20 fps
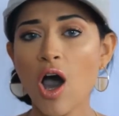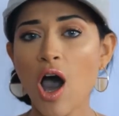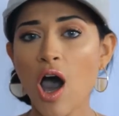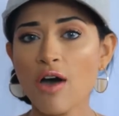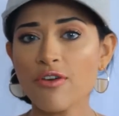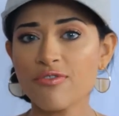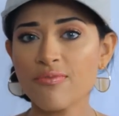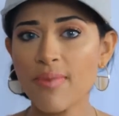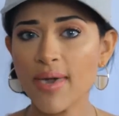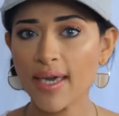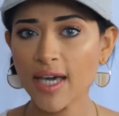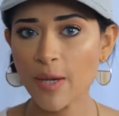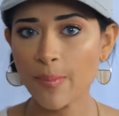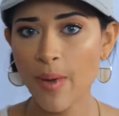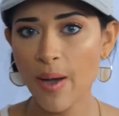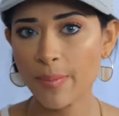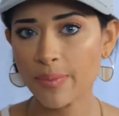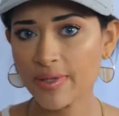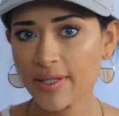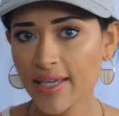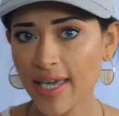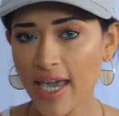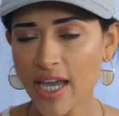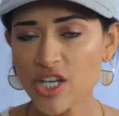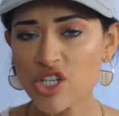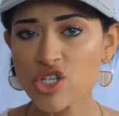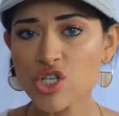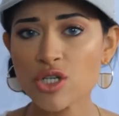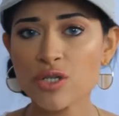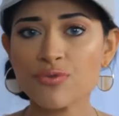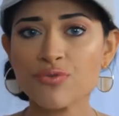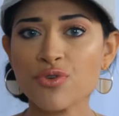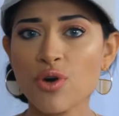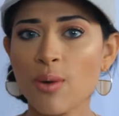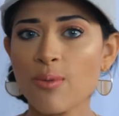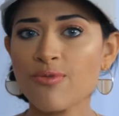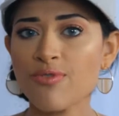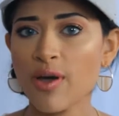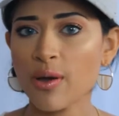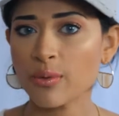of makeup application,
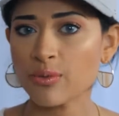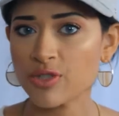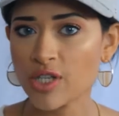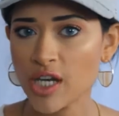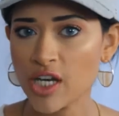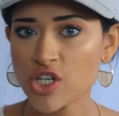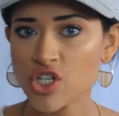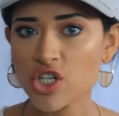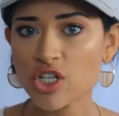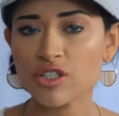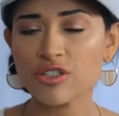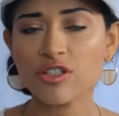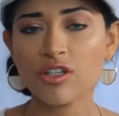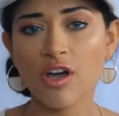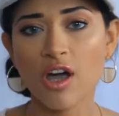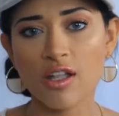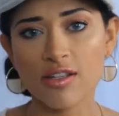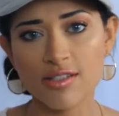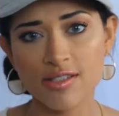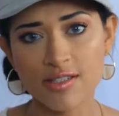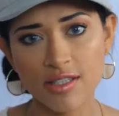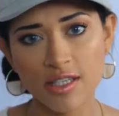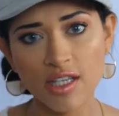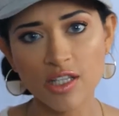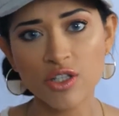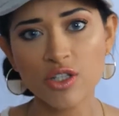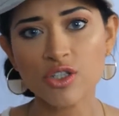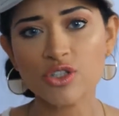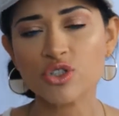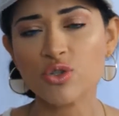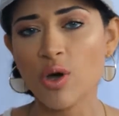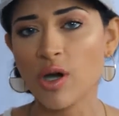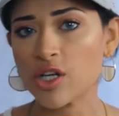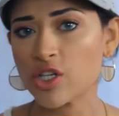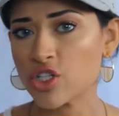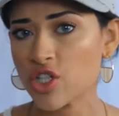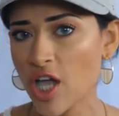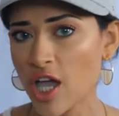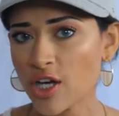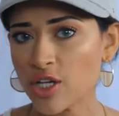from foundation to concealer to
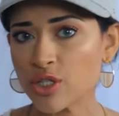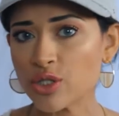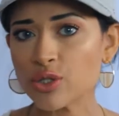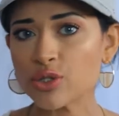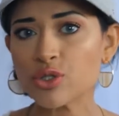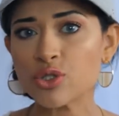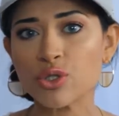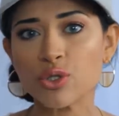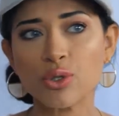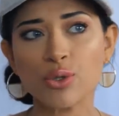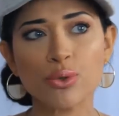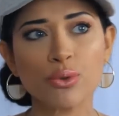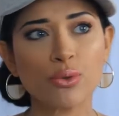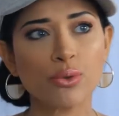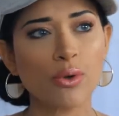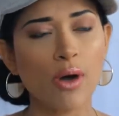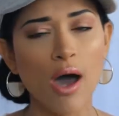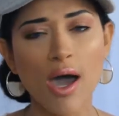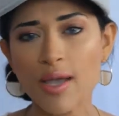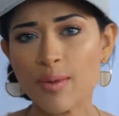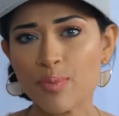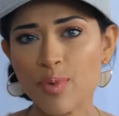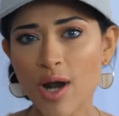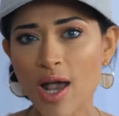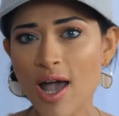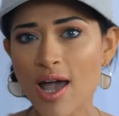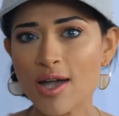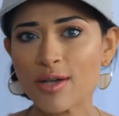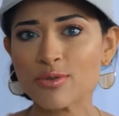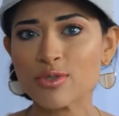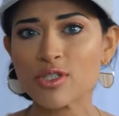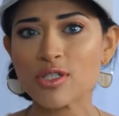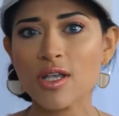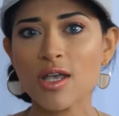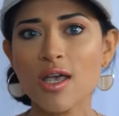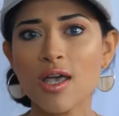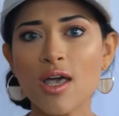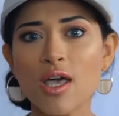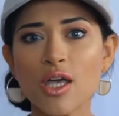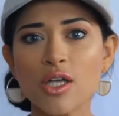eyeshadow to eyebrows
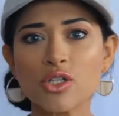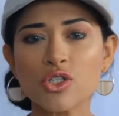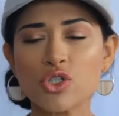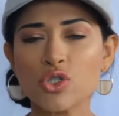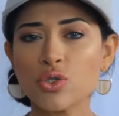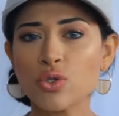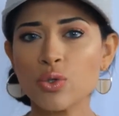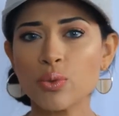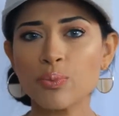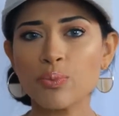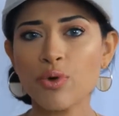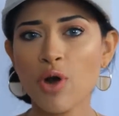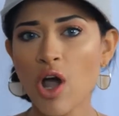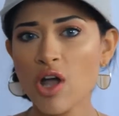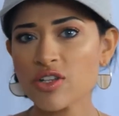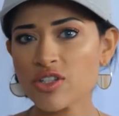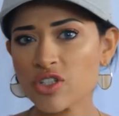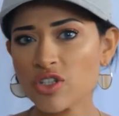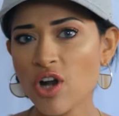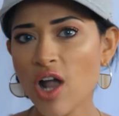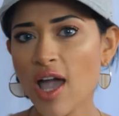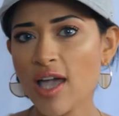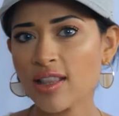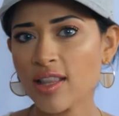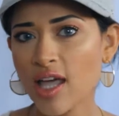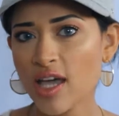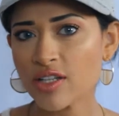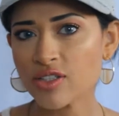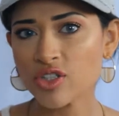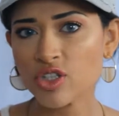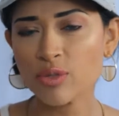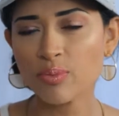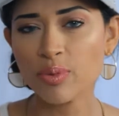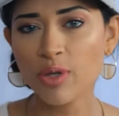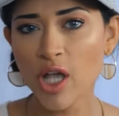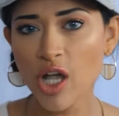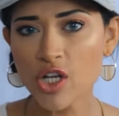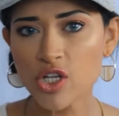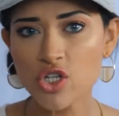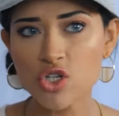to bronzer, highlighter,
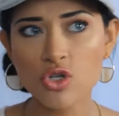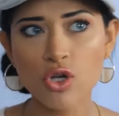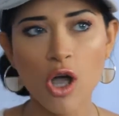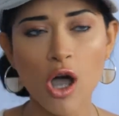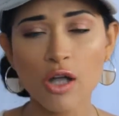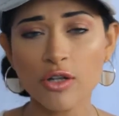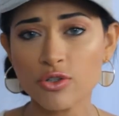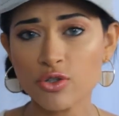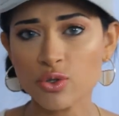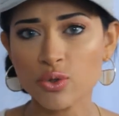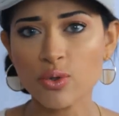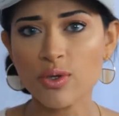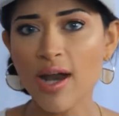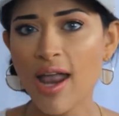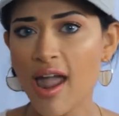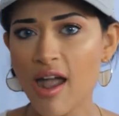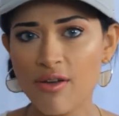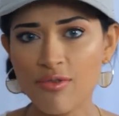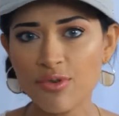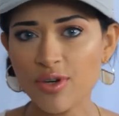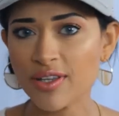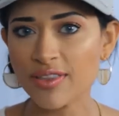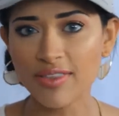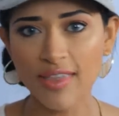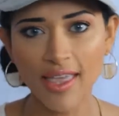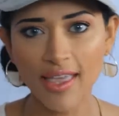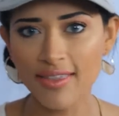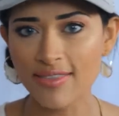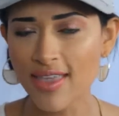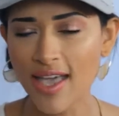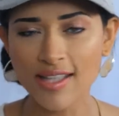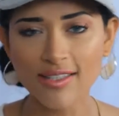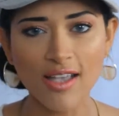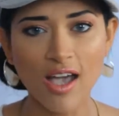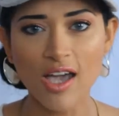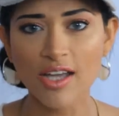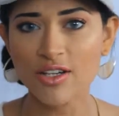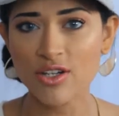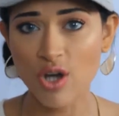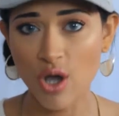blush, contour, everything that
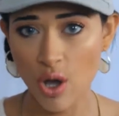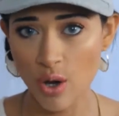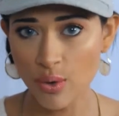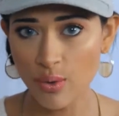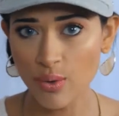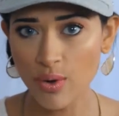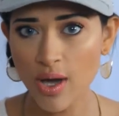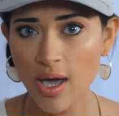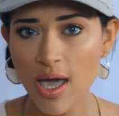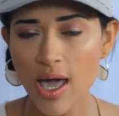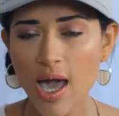I know.